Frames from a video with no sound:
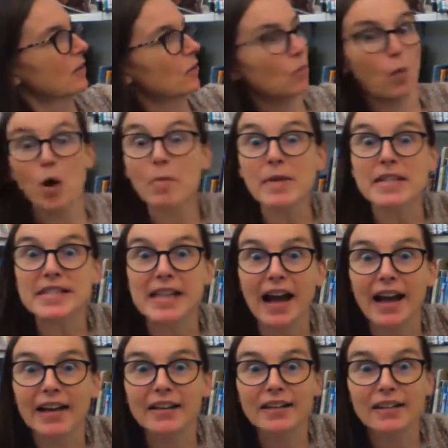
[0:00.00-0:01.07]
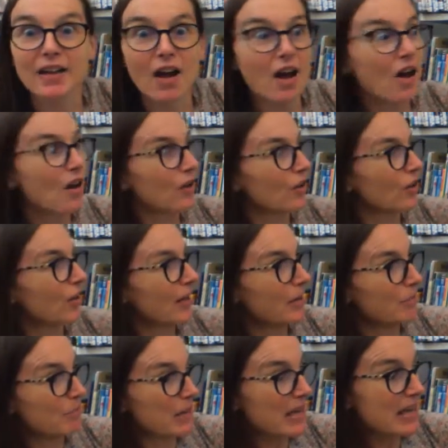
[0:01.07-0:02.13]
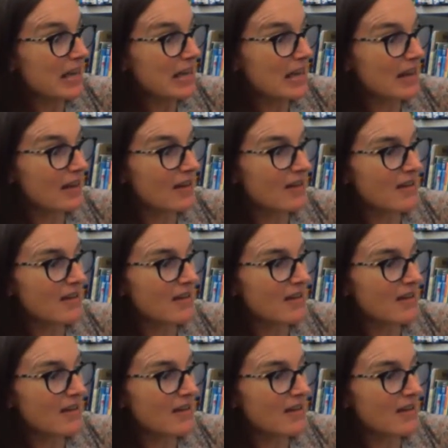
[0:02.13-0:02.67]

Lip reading: Warm inside? Could it be?